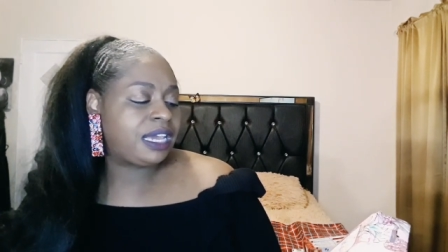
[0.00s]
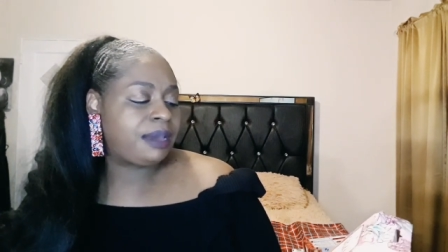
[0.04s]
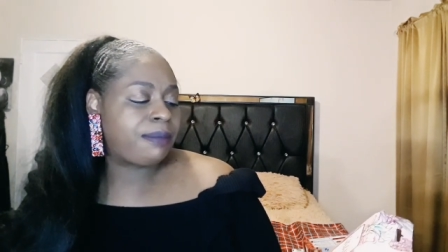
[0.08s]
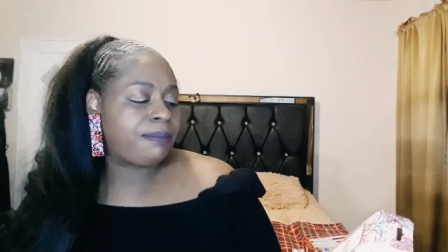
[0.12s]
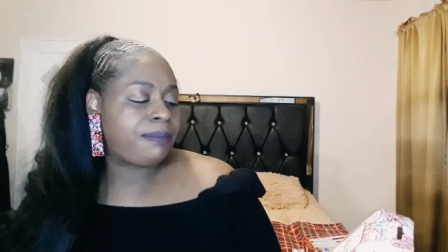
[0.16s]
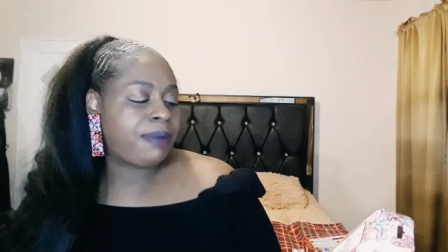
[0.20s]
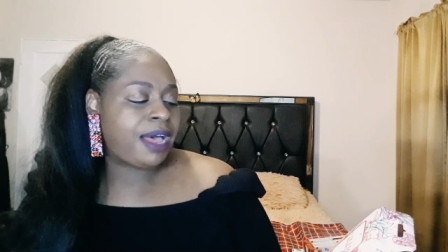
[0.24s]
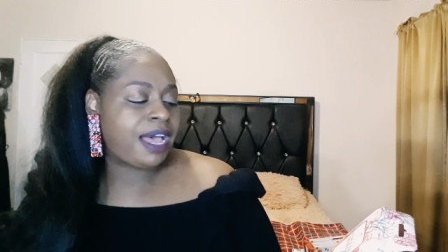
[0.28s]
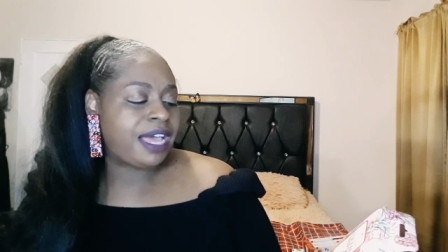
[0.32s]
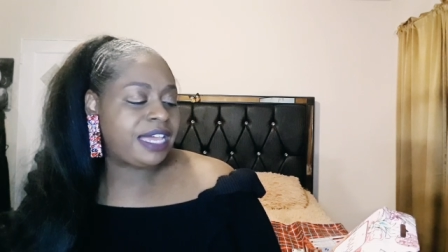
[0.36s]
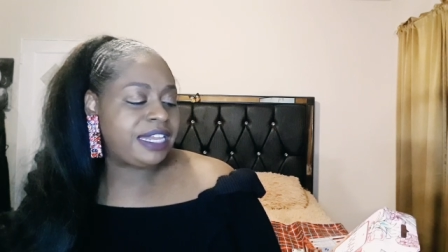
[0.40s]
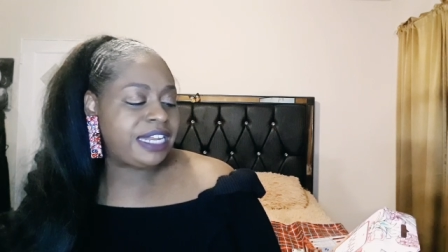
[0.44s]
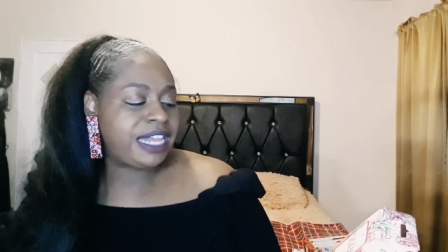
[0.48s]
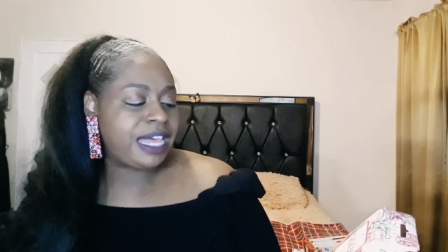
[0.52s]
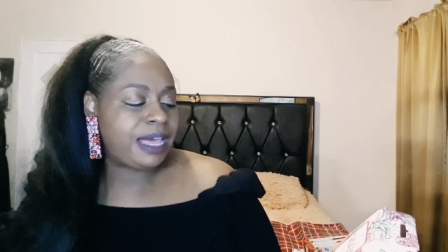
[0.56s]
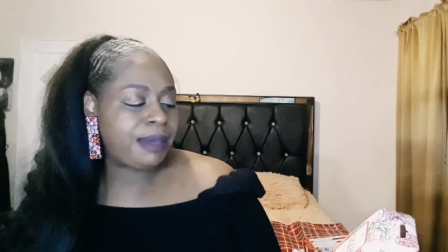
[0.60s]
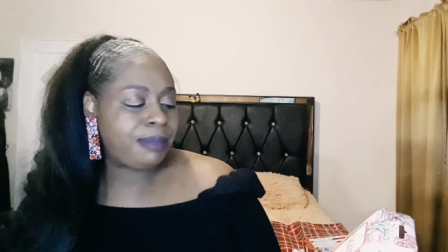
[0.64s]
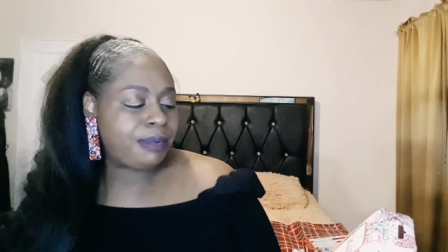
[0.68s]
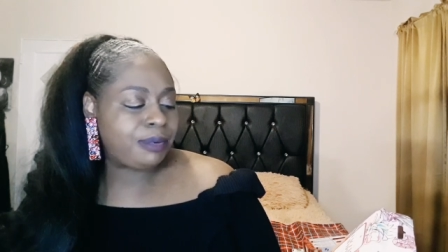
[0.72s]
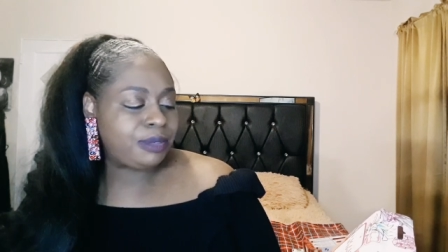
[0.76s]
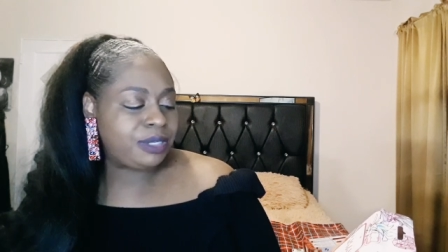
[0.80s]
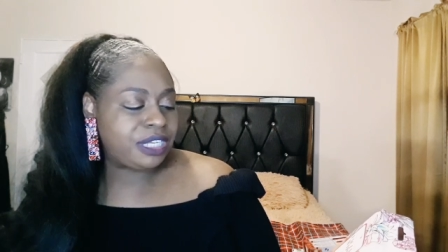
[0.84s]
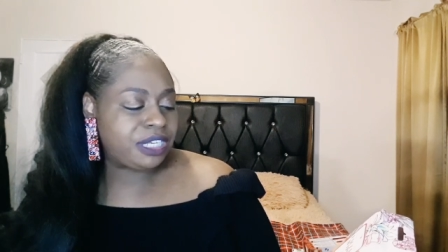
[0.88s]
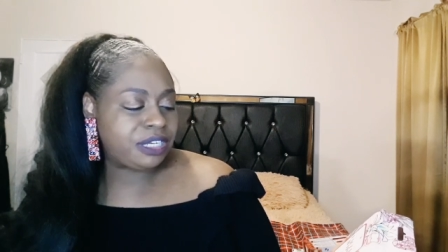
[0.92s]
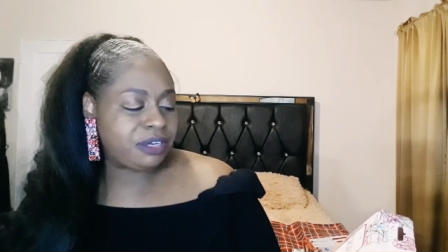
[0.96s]

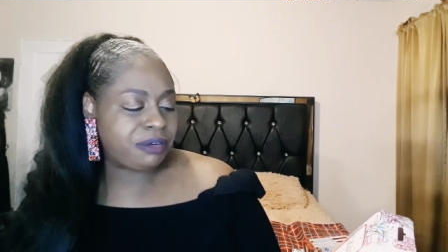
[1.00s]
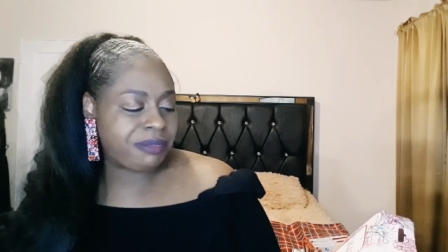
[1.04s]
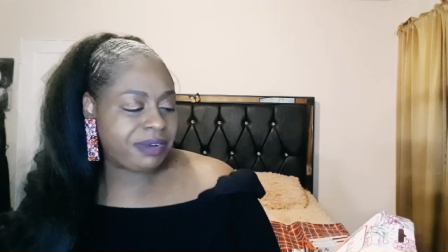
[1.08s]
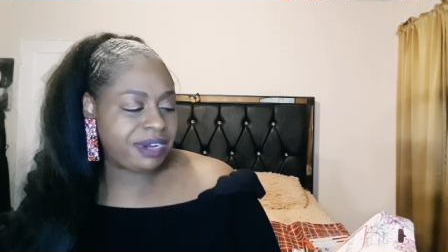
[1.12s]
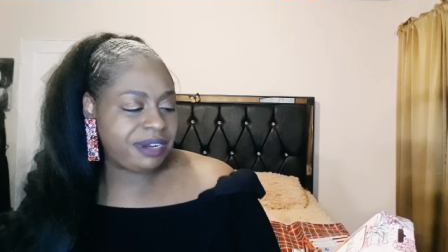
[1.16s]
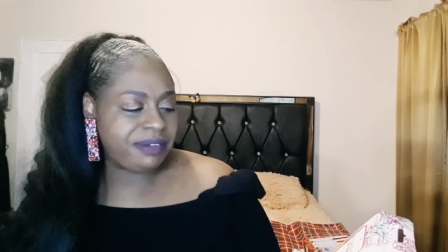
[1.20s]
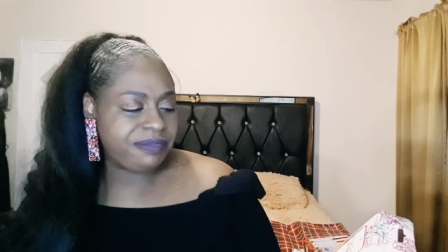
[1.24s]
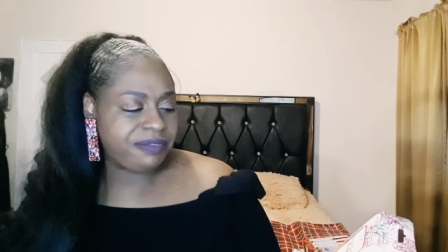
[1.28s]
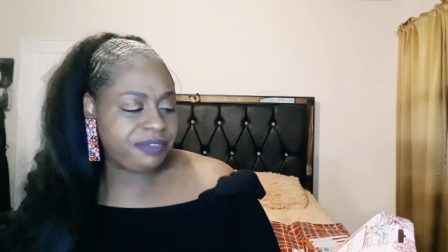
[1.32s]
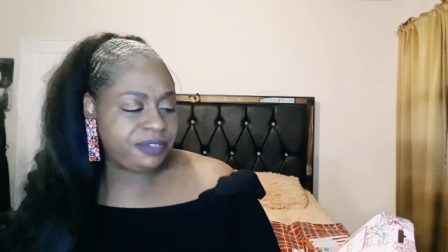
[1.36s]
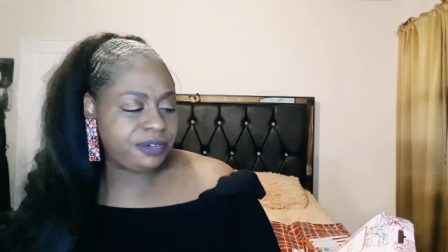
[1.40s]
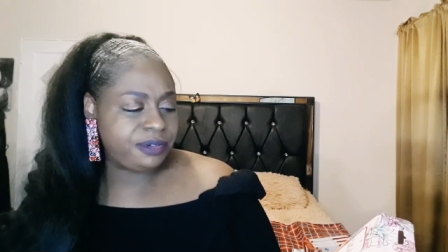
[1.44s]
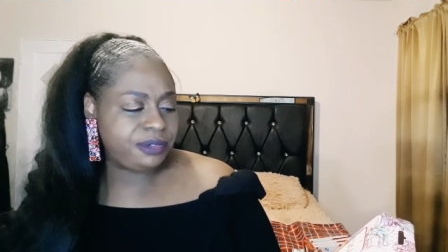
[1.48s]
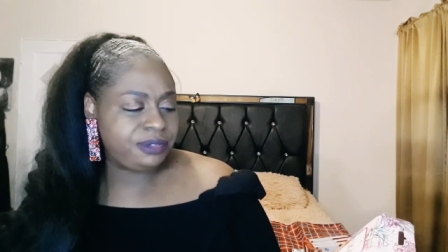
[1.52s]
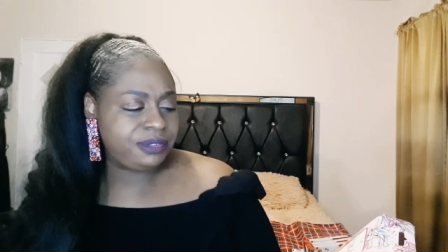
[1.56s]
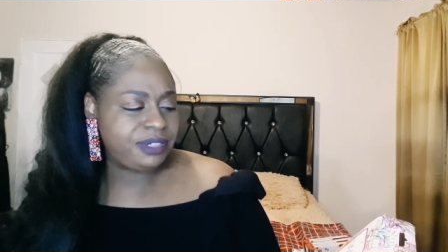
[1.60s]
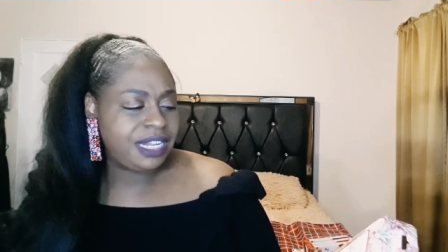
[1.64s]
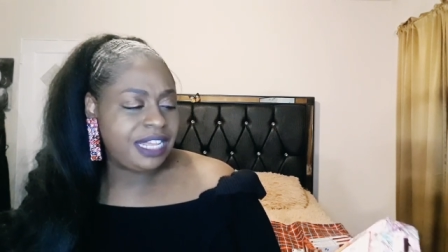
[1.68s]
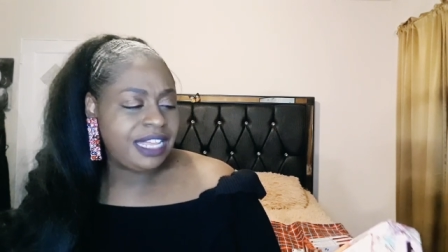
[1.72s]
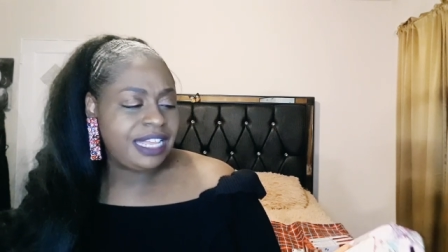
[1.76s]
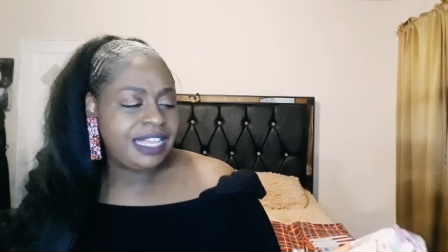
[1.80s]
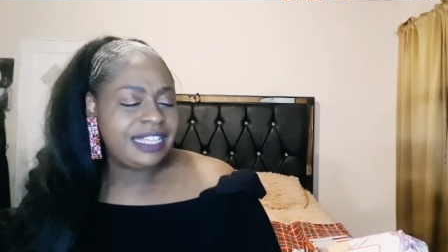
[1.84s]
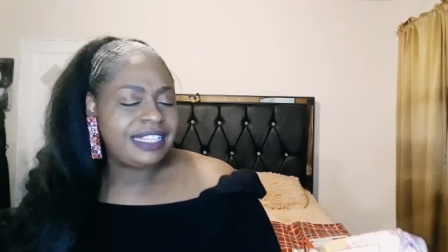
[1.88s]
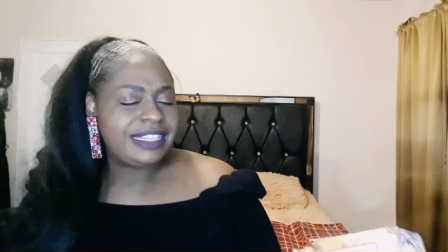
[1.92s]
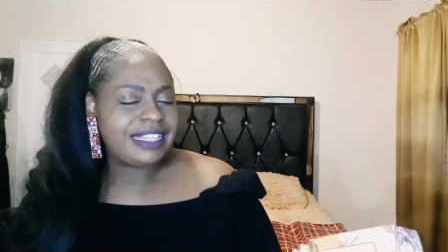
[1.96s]
pineapple, and grapefruit.
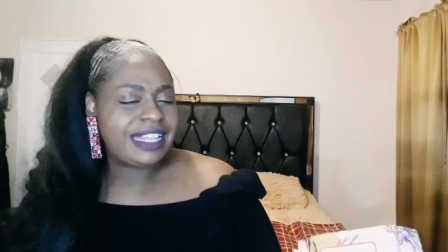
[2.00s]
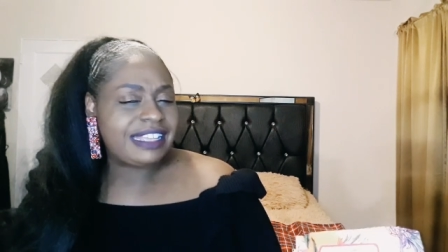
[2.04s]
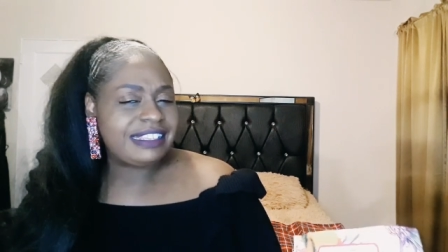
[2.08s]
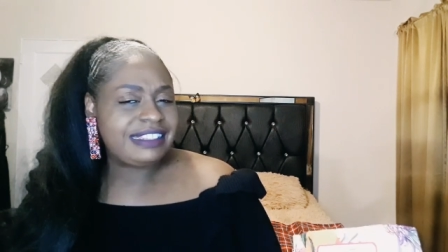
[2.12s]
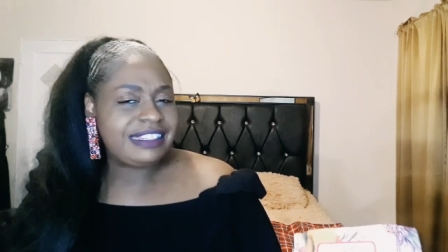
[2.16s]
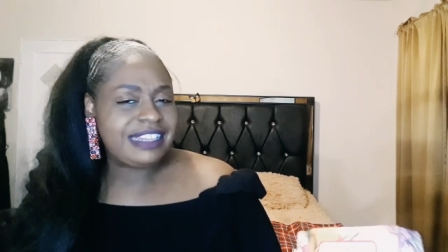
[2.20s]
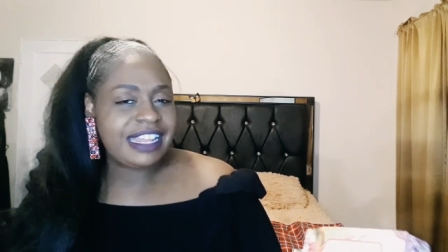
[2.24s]
That's